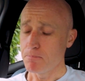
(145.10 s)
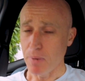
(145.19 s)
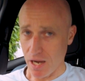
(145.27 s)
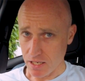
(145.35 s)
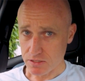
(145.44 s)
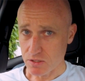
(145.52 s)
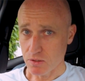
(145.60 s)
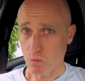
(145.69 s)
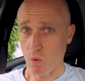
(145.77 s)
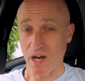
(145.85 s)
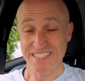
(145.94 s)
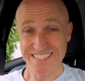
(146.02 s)
But
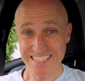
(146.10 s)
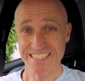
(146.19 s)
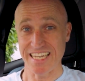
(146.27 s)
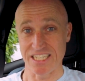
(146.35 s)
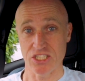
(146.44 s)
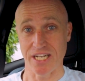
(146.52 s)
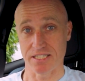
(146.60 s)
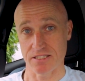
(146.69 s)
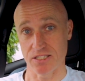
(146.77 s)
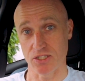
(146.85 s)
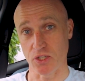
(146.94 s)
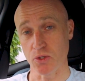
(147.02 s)
what I didn't get a
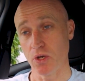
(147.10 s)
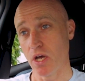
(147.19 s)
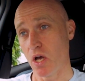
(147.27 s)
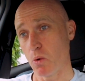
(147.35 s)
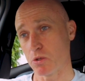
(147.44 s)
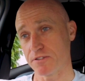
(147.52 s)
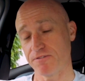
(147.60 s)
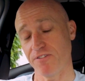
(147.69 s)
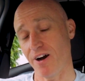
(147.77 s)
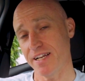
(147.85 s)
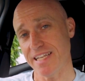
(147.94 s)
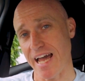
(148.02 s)
chance to do was
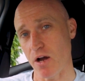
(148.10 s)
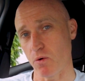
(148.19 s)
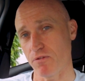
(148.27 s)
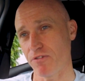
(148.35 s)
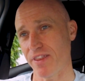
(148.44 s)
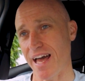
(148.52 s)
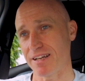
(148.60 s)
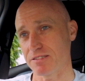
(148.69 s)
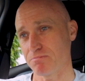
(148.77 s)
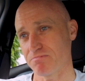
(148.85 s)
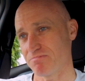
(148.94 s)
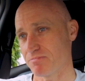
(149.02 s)
find out for that
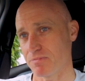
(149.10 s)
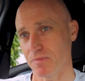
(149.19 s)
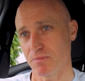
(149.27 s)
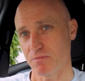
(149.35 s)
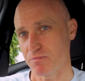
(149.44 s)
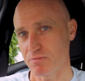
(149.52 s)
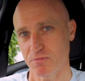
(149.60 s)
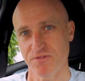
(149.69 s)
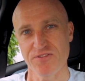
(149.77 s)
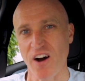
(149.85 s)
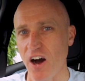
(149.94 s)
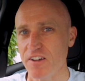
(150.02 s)

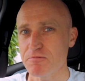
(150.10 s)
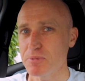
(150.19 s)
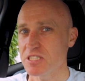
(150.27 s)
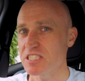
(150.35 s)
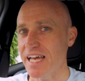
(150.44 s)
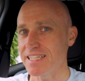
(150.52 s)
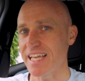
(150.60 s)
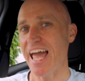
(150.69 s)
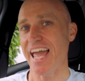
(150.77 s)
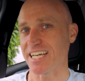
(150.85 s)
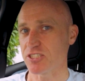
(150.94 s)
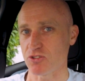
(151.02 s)
5%
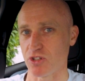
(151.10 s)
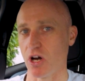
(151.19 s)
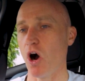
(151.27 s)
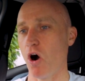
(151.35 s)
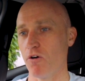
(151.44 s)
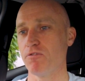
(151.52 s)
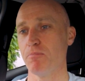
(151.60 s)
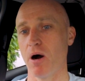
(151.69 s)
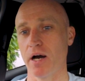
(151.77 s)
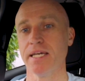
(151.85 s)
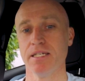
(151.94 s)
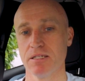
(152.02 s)
extra of
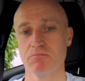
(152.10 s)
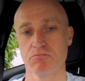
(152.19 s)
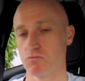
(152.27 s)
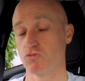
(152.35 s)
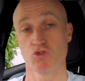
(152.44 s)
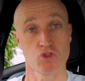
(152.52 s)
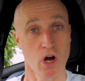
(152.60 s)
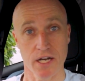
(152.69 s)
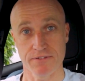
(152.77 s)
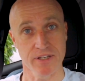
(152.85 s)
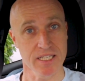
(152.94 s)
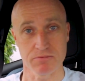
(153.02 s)
my
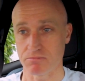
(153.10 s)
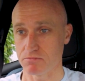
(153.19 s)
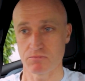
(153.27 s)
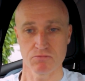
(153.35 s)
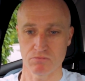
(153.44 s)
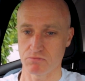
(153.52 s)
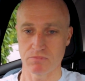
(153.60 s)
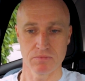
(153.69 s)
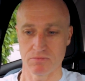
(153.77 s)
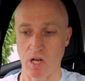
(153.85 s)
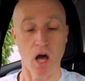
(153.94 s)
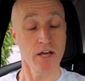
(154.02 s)
driving
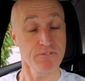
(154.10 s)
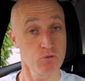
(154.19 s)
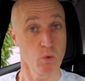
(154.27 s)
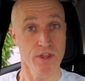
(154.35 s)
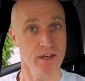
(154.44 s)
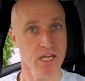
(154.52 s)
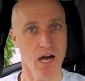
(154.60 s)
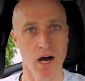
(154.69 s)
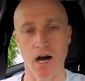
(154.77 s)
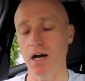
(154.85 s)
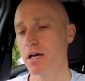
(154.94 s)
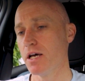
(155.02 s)
life with a
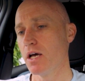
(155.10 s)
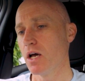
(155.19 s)
car,